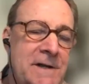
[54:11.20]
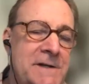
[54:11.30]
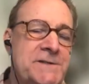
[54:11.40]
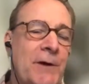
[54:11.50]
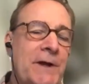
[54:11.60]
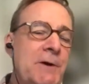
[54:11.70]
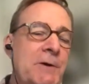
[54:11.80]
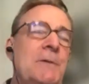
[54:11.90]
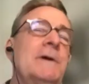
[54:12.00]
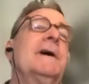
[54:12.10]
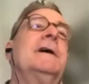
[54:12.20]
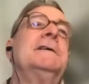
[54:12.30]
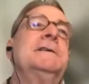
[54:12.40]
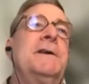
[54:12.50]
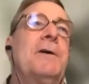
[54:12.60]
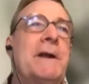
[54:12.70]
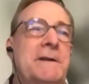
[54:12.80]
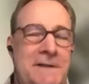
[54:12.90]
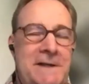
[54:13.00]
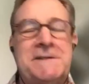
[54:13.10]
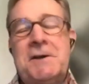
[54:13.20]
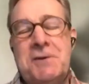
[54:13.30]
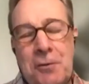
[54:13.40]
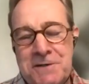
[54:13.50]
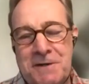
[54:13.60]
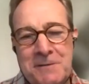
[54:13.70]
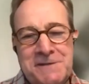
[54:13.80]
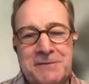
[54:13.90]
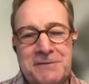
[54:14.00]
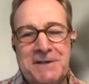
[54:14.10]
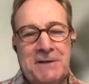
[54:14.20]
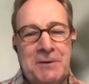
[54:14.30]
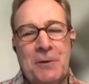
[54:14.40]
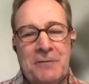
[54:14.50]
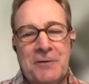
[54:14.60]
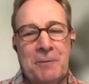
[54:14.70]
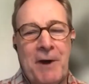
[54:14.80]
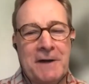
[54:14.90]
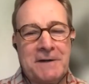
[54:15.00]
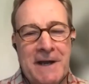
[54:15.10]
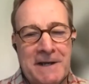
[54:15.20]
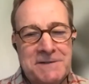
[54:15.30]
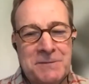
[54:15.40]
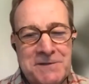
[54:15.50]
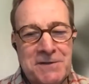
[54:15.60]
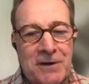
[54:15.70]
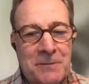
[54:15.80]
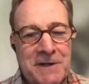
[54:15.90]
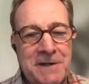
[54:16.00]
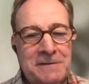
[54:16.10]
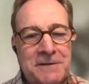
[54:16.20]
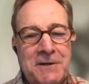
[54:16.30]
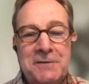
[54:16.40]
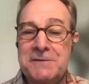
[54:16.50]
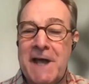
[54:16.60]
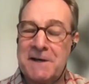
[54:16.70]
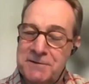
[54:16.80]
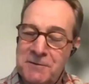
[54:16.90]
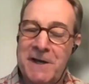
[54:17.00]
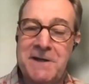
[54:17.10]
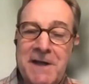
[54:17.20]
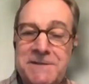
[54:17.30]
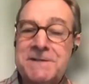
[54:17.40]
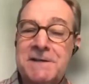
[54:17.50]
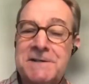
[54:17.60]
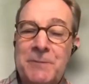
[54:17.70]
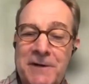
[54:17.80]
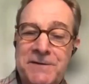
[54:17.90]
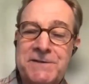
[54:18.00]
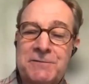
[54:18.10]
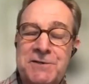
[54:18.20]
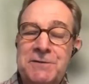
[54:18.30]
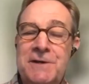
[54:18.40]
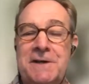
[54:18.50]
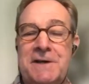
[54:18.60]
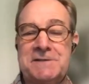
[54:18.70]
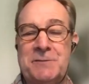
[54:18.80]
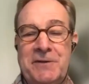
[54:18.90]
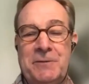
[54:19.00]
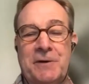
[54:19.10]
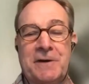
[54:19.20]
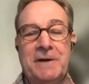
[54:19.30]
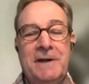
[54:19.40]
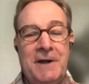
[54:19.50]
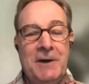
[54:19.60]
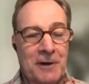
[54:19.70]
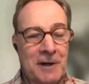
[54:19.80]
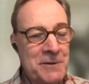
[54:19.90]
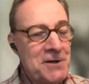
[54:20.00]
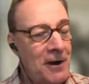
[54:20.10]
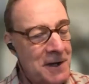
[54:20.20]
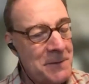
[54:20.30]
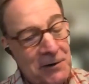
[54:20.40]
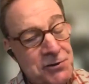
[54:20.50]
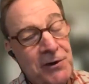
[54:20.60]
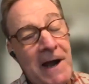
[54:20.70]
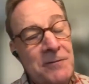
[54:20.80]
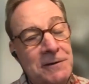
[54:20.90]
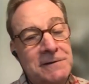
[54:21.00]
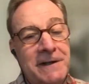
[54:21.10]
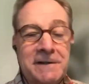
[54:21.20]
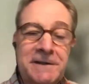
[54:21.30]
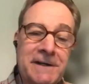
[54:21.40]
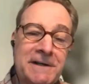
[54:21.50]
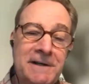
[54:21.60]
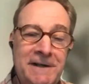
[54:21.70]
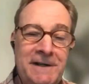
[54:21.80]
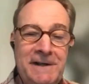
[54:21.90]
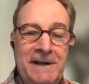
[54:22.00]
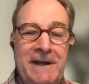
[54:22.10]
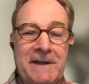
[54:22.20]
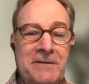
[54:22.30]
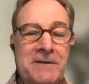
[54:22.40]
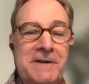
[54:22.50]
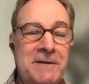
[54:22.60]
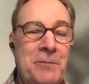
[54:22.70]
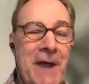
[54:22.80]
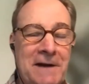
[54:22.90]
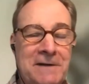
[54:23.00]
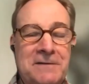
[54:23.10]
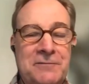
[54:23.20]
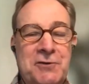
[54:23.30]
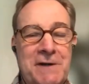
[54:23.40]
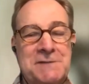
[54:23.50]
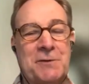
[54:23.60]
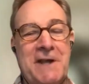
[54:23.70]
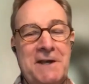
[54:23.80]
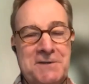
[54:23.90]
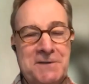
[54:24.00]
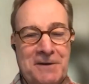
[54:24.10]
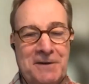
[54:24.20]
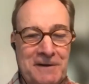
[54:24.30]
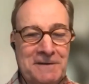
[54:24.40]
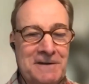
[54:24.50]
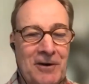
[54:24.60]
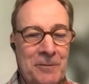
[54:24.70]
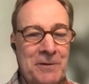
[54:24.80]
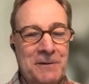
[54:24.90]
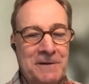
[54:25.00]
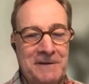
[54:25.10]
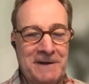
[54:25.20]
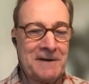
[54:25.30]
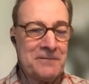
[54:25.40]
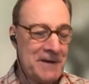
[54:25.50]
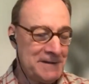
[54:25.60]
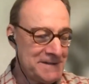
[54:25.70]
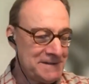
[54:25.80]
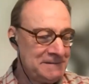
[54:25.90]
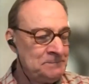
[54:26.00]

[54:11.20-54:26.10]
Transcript: So I know, uh, you know, I as I told you, I was listening to one of your podcasts with Shawna McKinley, who is actually mm-hmm. my guest next month. So tune in next month. Yay. We're gonna we're gonna be talking about travel and. Uh, and the impact of transportation on carbon and events.